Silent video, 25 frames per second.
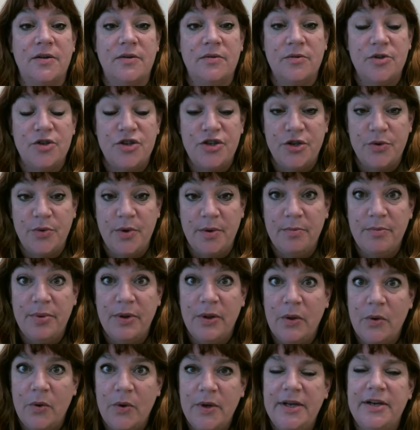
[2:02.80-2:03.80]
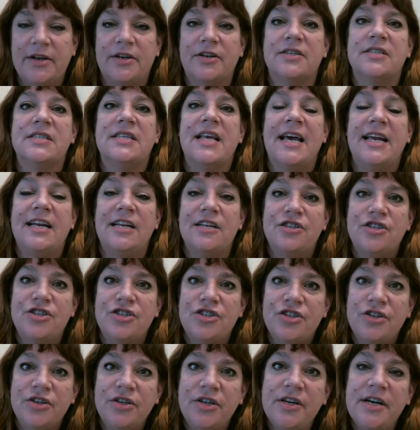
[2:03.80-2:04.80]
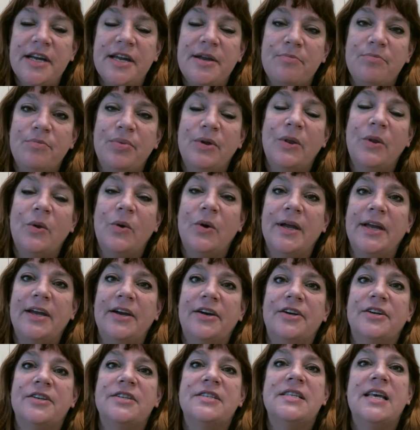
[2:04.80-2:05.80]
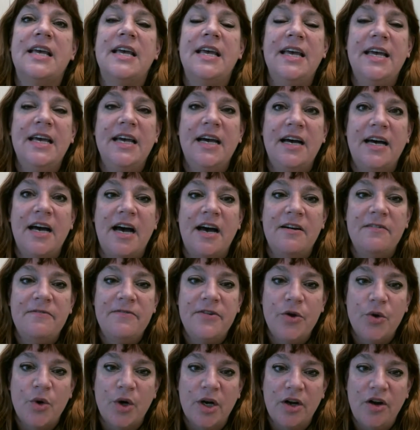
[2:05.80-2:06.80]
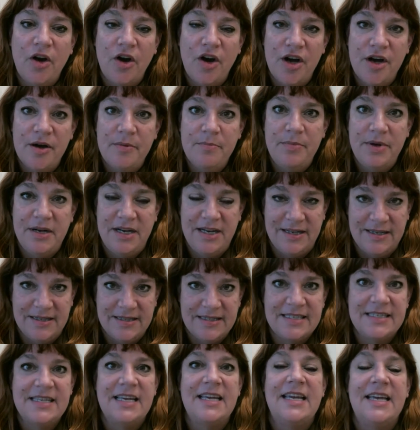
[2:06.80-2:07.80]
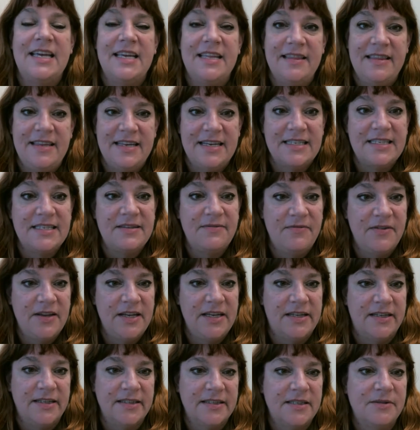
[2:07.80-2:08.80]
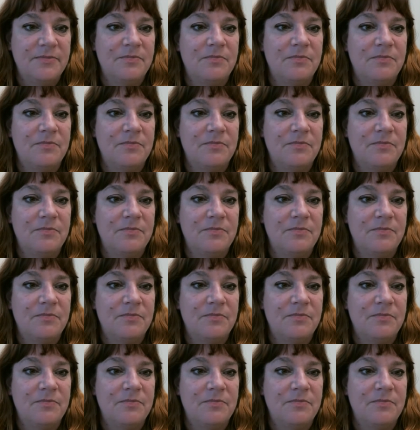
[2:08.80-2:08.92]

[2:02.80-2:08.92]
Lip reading: to employers and assure employers of your competence in this field.